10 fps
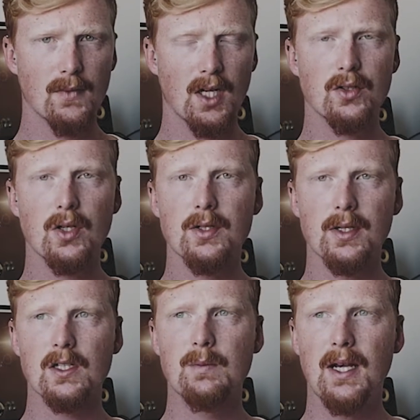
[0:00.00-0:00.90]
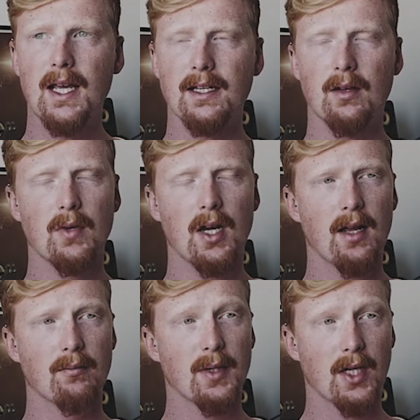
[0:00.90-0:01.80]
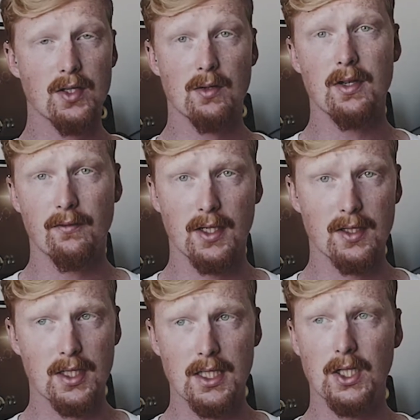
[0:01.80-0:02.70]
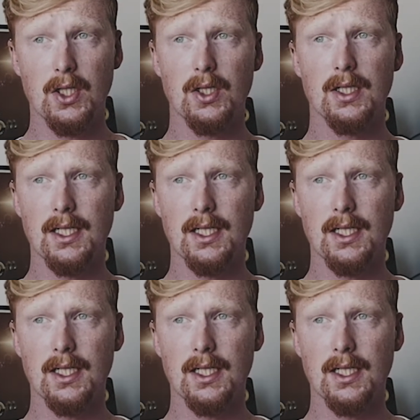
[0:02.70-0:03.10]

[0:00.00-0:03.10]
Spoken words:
I tried to explain, and because I was suffering anxiety, I couldn't